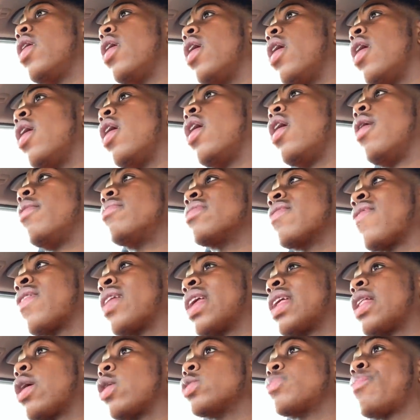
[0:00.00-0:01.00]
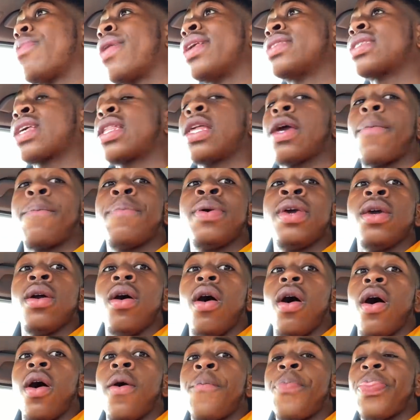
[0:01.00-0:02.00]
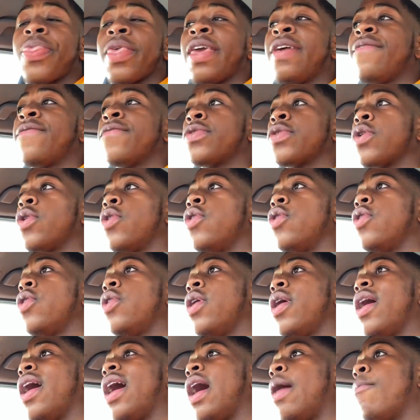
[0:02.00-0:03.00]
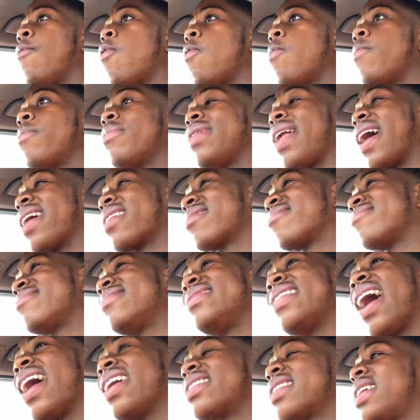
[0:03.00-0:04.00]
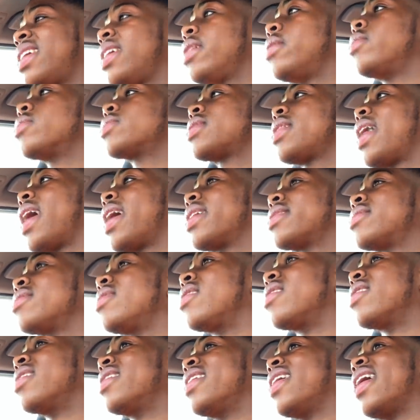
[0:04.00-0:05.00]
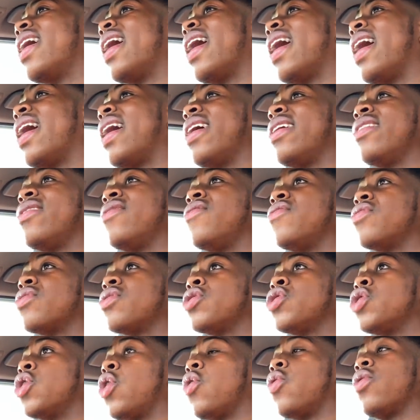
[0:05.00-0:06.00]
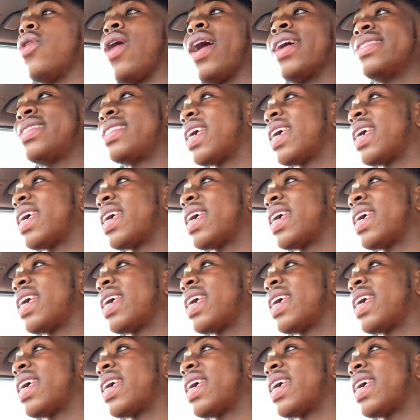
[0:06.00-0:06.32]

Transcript: Um, the fact that that was basically a P R, even though I'm like nine kilos lighter and, you know, had